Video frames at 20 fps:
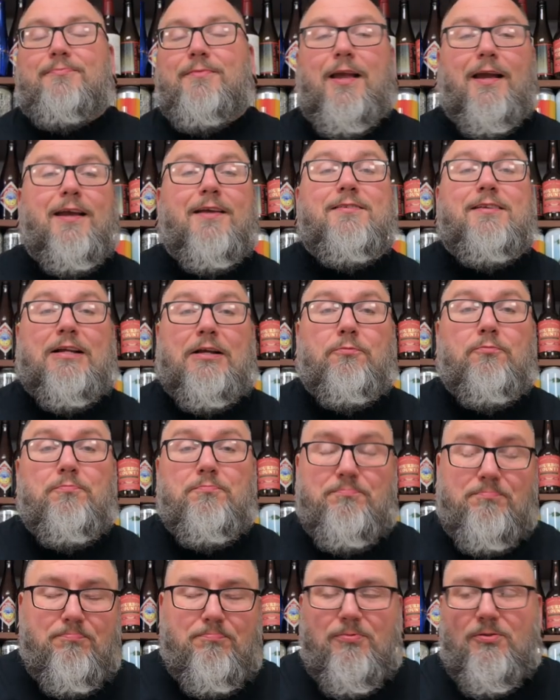i guess i could
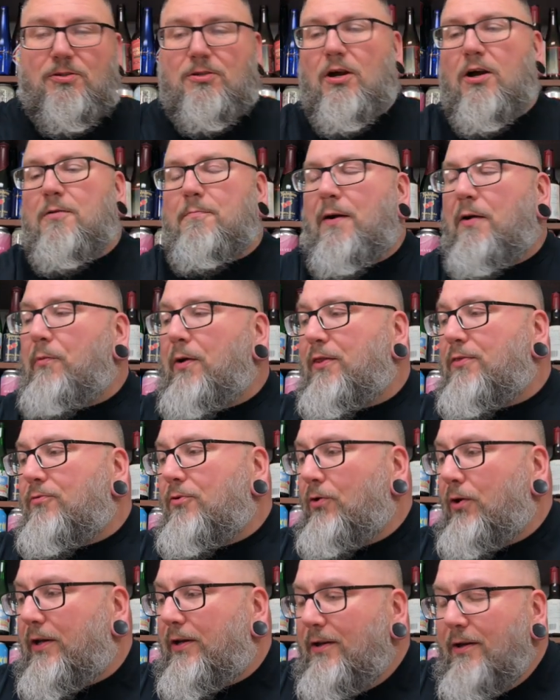talk my way
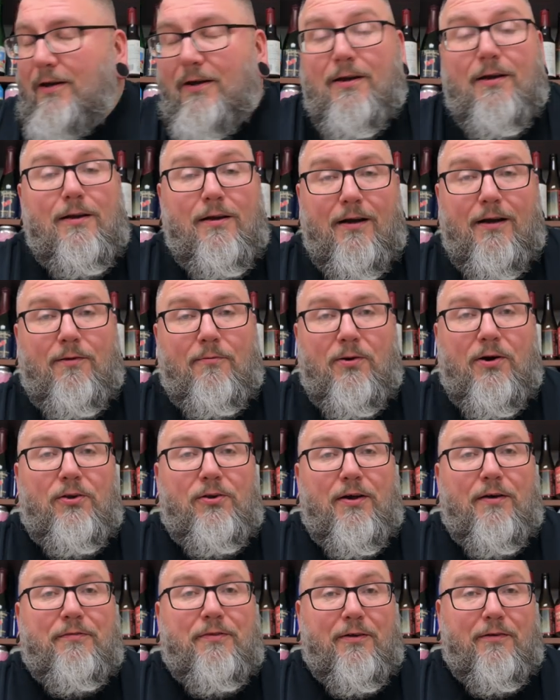through it uh, well
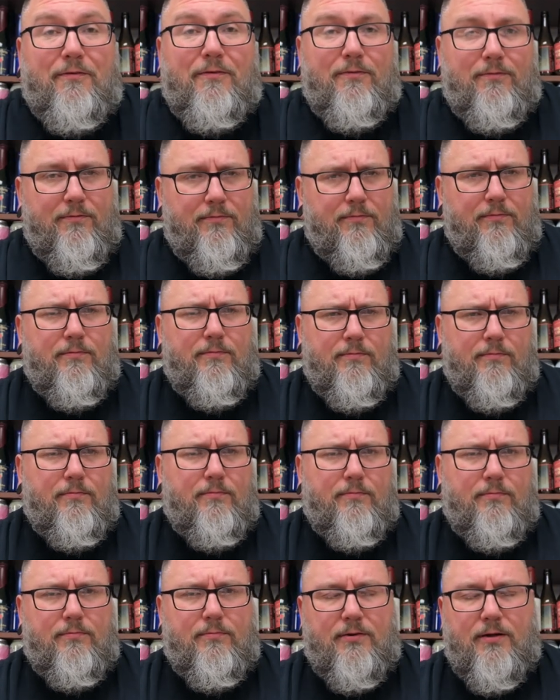enough to
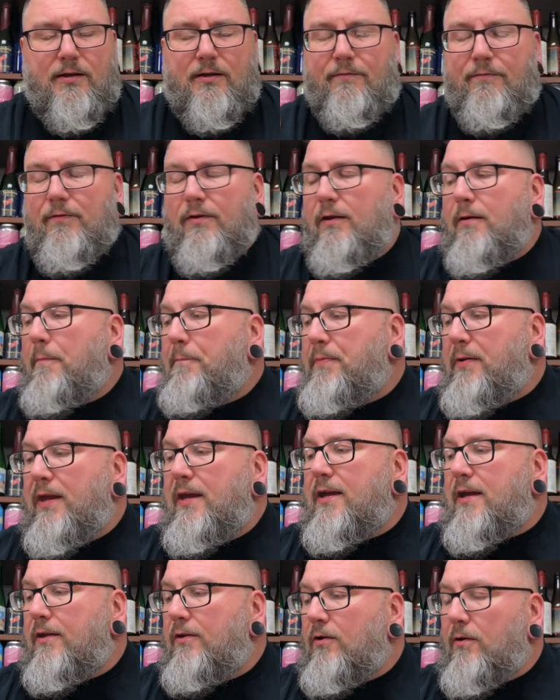kind of
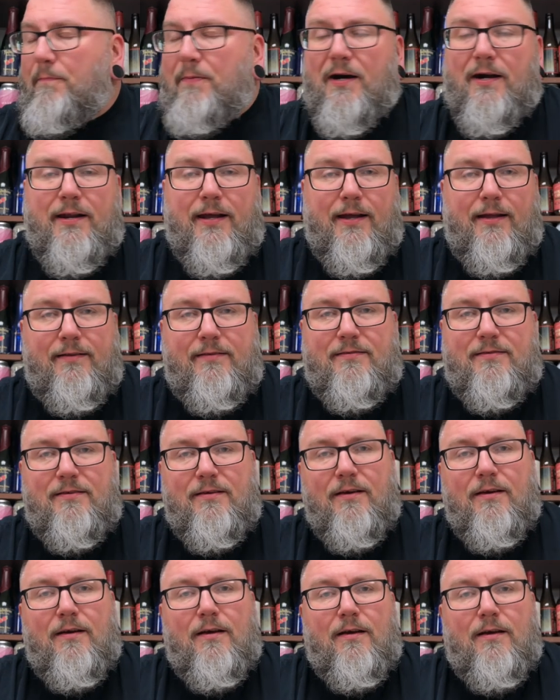pique your potheads
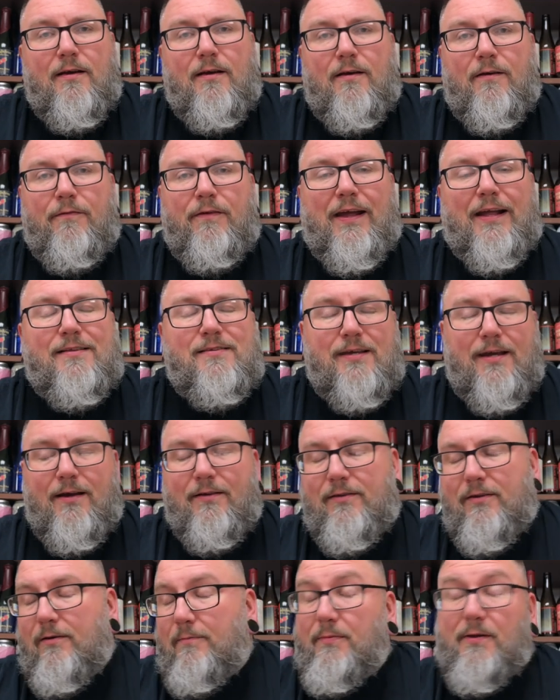fancy
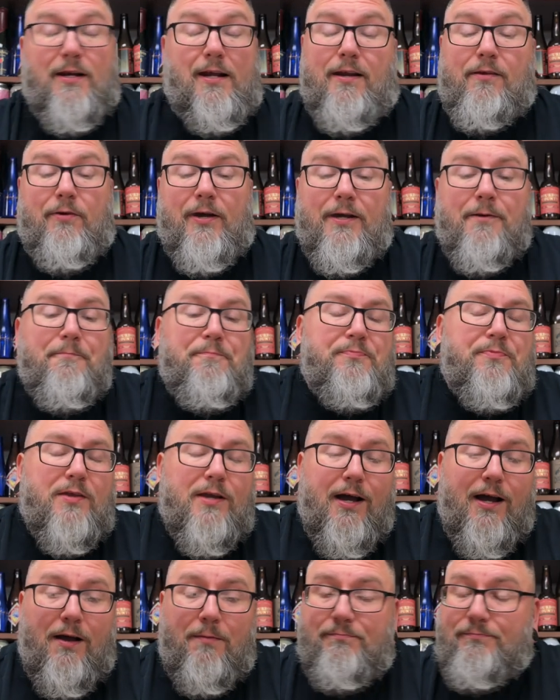out there. But anyway,
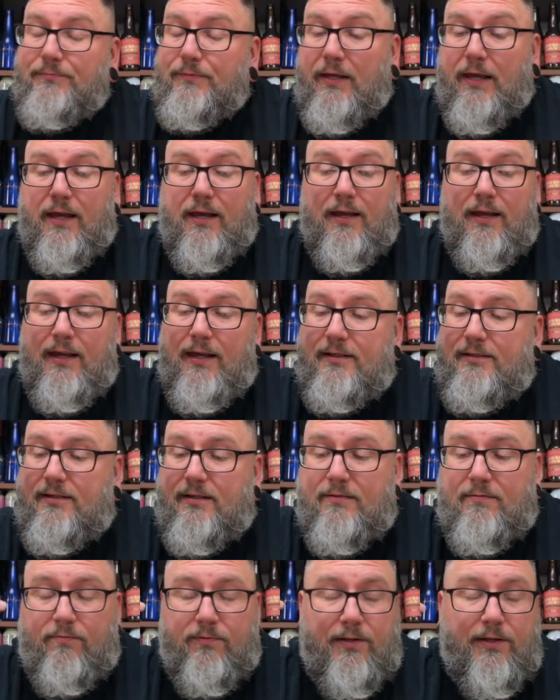um, yeah, it's
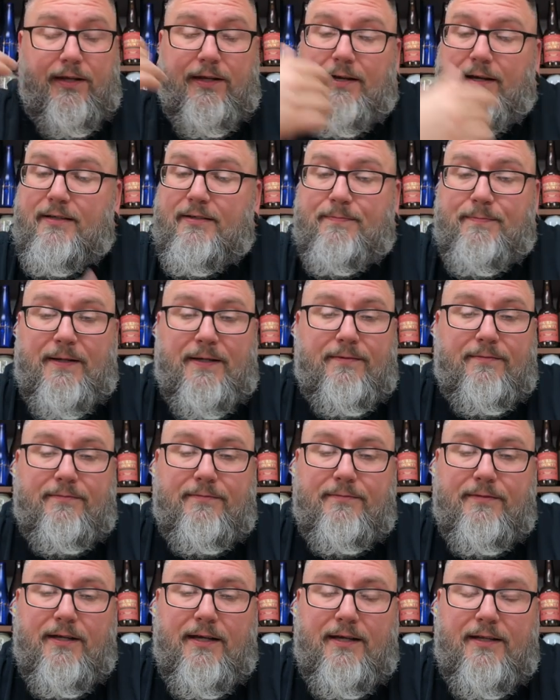just really nice, man.
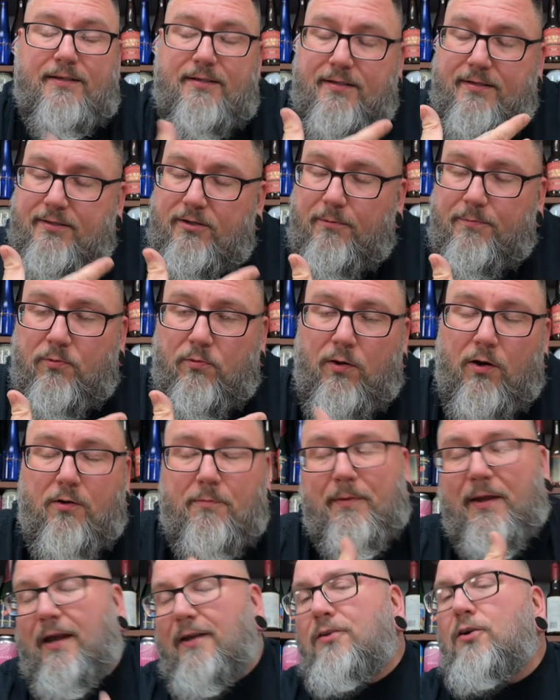It's super
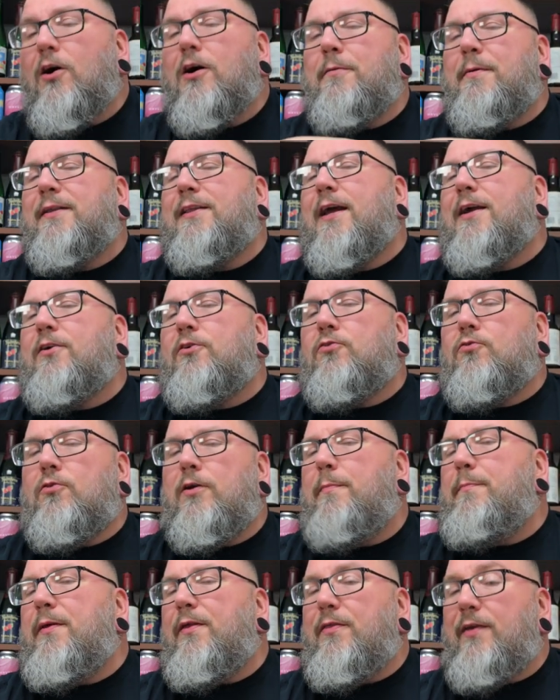welcoming. I talk about that
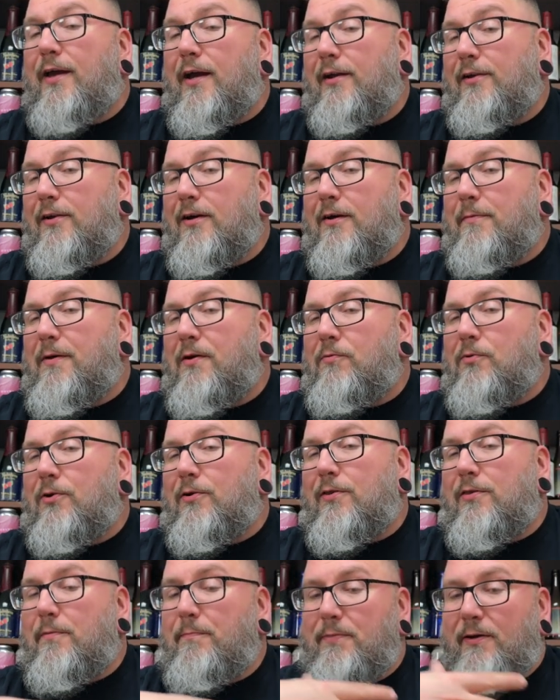creepy thing I talk about
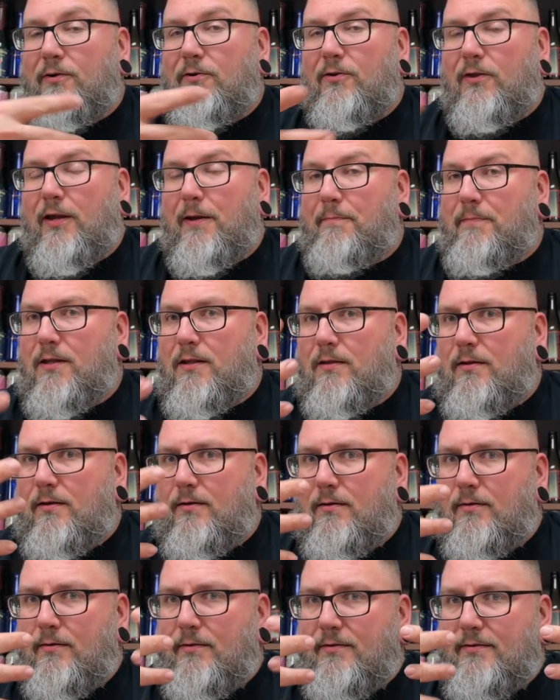where the beer like
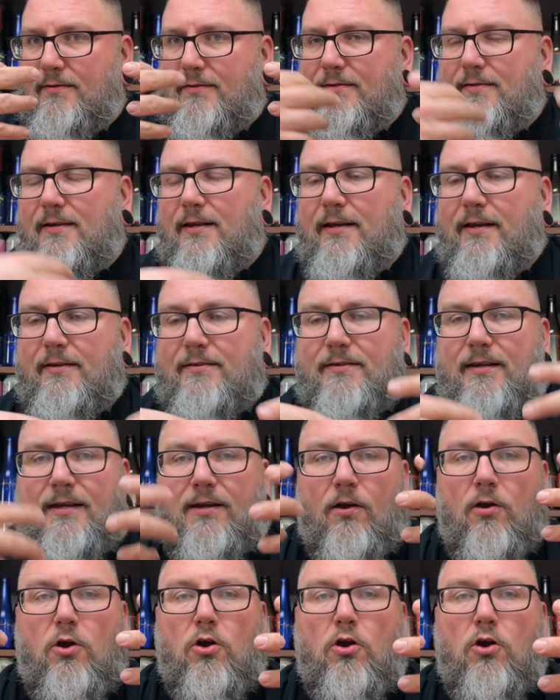belongs inside you. It's like